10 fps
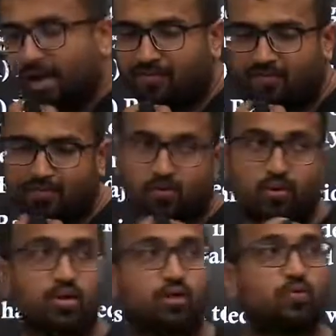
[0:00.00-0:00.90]
have
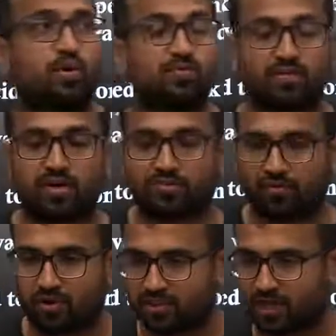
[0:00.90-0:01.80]
told you one word
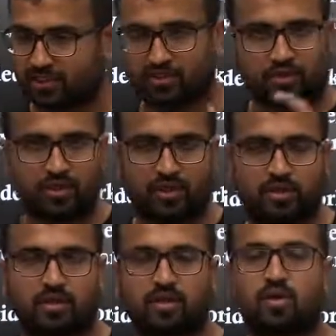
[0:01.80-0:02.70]
for Chacha Chaudhary.
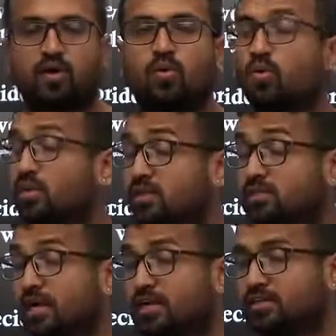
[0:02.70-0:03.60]
What
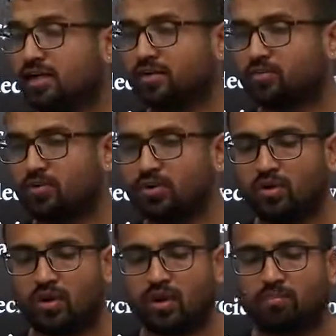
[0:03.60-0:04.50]
is that I told
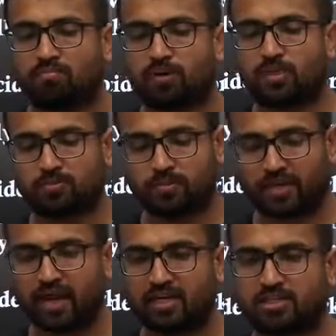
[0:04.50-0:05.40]
you?
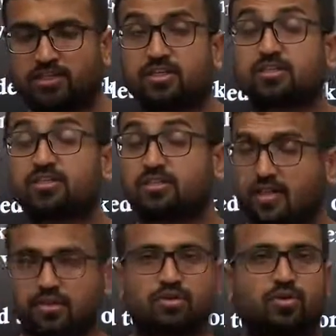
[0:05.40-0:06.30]
Perspicacious
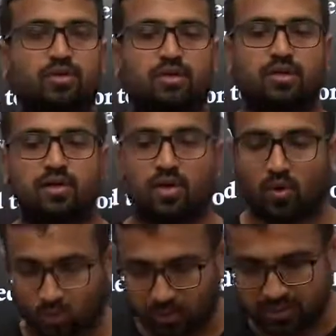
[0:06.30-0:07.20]
Chacha Chaudhary.
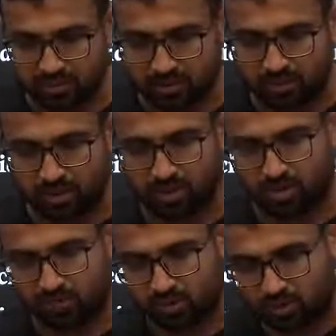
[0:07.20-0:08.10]
What is the meaning
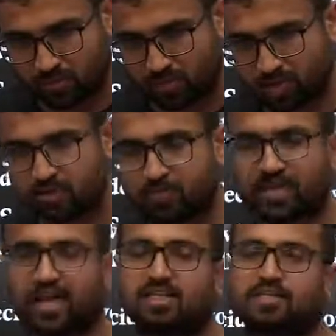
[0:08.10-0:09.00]
of this word
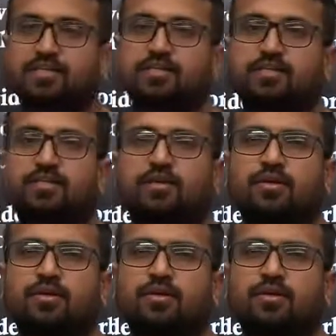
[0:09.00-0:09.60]
perspicacious?